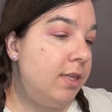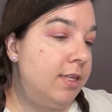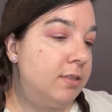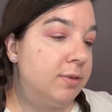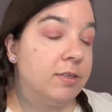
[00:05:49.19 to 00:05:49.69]

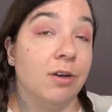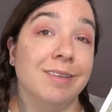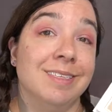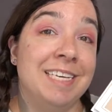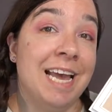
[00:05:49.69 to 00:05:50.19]
This one's
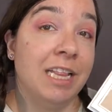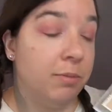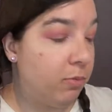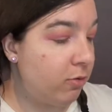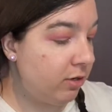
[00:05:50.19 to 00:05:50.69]
called
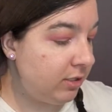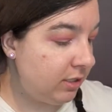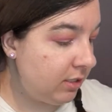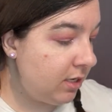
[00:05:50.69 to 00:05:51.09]
Teleport,